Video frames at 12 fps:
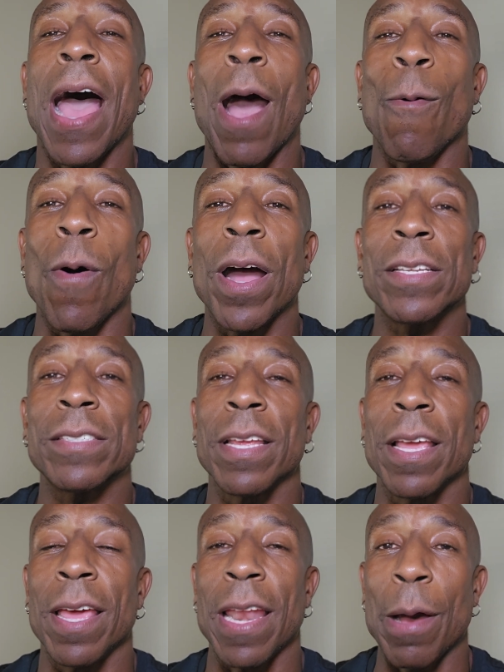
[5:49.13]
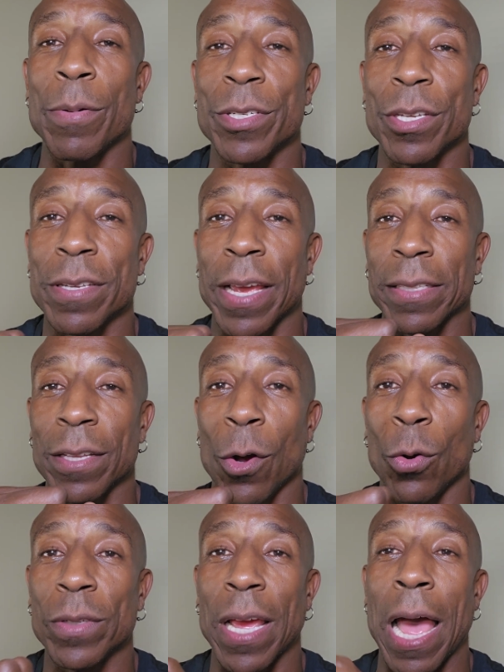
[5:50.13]
I watched it and I was just like the
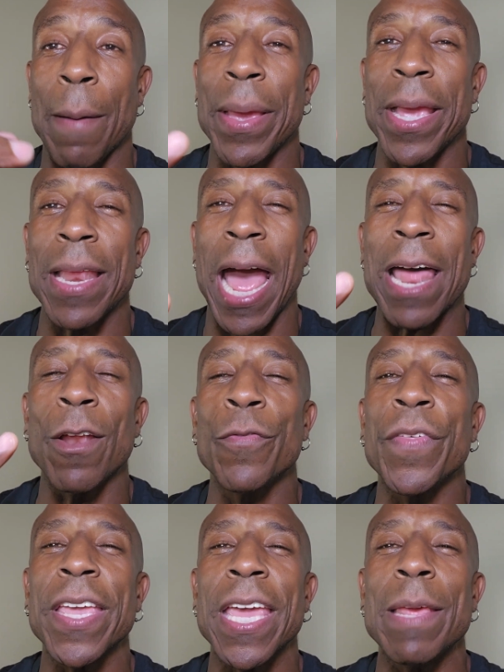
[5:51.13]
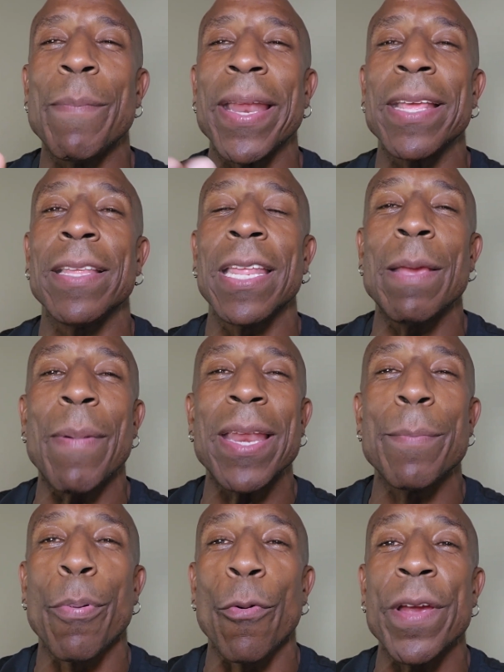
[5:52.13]
whole time. I don't think did
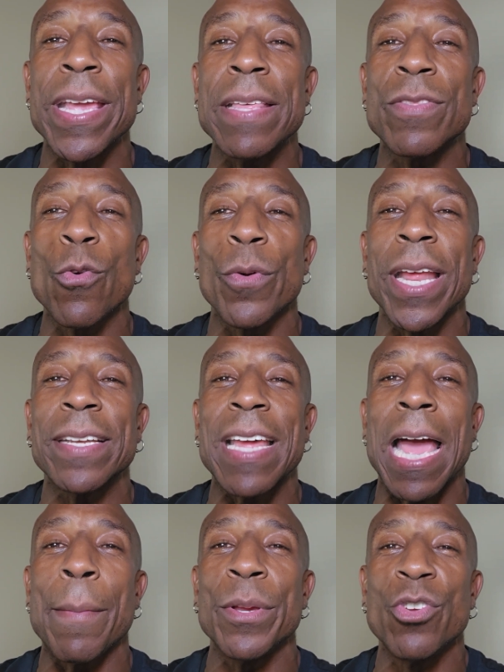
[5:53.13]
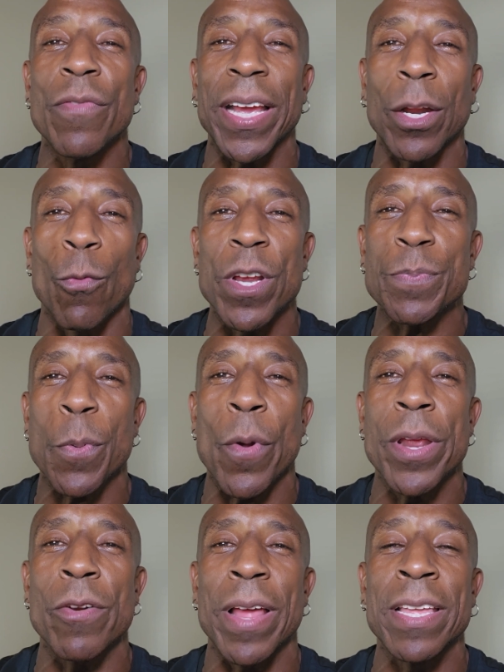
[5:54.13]
anybody breathe during that time? And you have like a
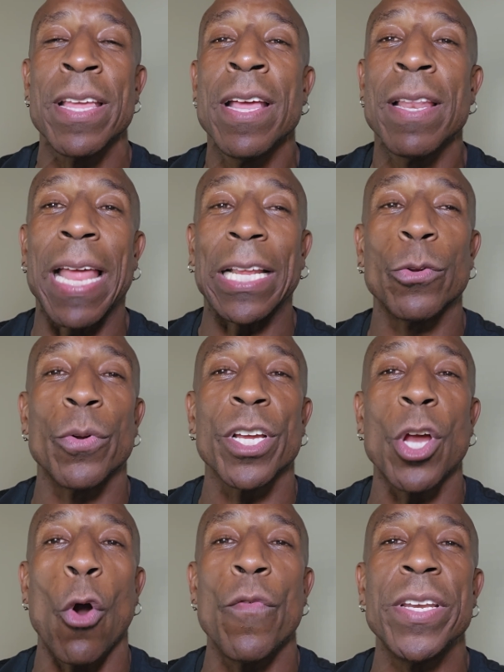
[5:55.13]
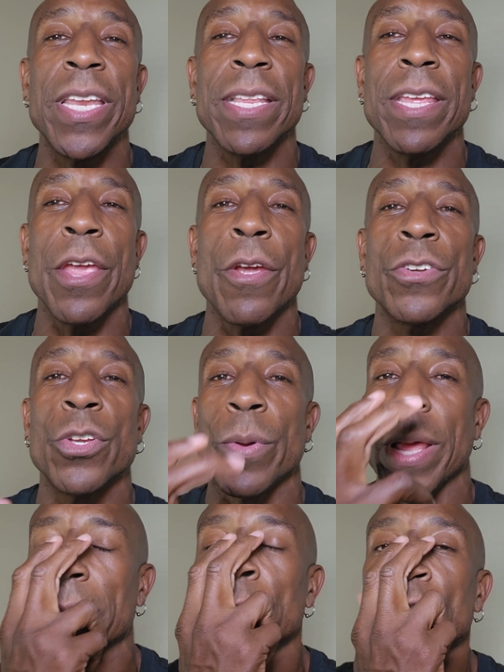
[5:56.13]
respirator, like during the COVID years, you were
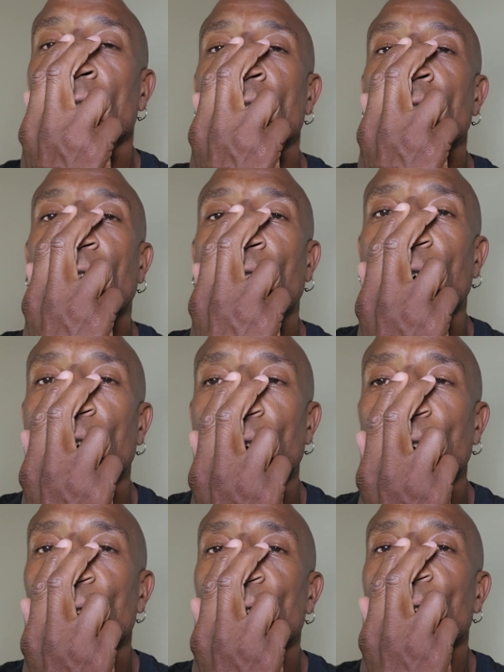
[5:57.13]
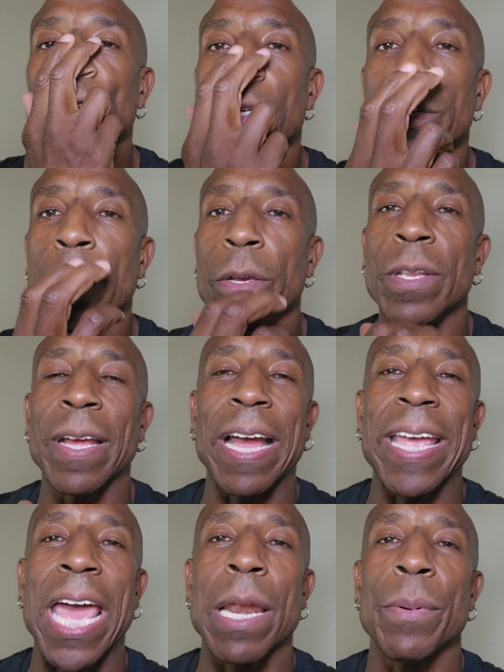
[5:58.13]
like, you look
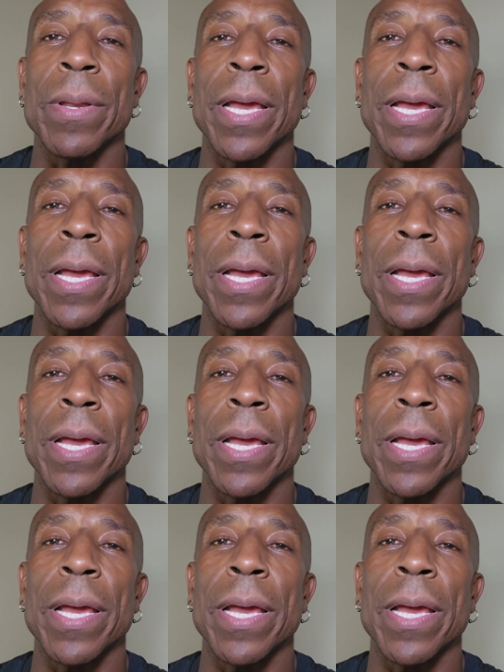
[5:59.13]
like Hannibal